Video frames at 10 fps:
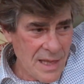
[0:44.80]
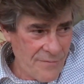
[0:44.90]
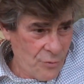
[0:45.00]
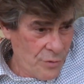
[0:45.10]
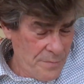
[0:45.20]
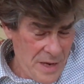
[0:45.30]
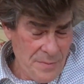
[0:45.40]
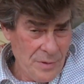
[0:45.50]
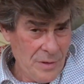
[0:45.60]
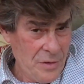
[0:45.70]
Therefore the
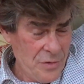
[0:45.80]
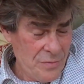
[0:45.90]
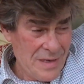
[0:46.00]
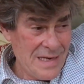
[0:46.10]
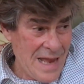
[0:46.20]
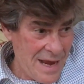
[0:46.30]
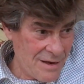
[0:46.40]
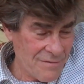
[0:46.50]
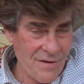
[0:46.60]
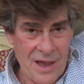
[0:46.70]
people who led
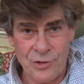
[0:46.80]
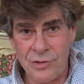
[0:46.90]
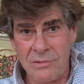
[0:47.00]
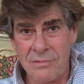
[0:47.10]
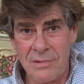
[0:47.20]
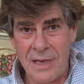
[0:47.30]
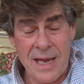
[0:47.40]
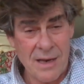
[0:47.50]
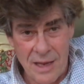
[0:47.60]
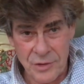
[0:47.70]
in fashion had
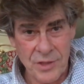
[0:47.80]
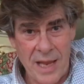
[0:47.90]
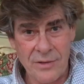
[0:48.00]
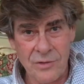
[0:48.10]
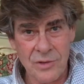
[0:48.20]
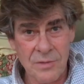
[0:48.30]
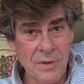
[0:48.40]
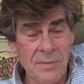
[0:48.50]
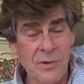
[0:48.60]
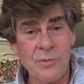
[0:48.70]
high standards, the
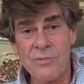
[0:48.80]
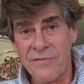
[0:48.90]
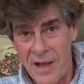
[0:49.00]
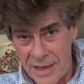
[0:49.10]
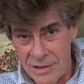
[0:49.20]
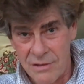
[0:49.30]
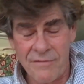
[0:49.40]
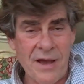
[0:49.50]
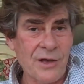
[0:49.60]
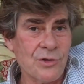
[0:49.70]
people who provided
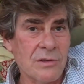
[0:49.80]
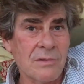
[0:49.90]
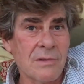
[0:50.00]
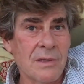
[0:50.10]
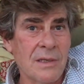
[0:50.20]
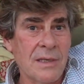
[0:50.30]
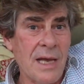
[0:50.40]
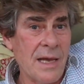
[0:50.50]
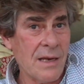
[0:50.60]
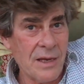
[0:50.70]
the fashion
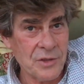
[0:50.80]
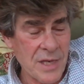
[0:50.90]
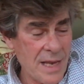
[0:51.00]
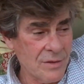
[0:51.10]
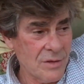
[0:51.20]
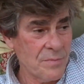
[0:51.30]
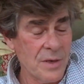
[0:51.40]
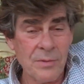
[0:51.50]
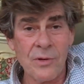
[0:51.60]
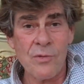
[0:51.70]
had high standards. The
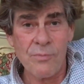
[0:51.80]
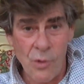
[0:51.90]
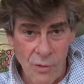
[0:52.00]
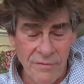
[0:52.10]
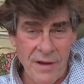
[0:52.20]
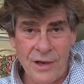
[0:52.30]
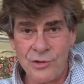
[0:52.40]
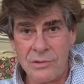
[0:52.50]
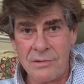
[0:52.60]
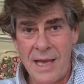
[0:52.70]
people who bought
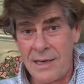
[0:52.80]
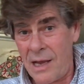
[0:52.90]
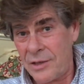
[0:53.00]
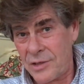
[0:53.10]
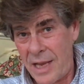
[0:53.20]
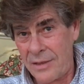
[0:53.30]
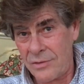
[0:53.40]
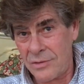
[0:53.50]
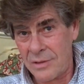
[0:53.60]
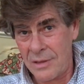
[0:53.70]
fashion had high
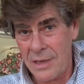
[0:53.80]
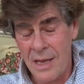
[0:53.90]
standards.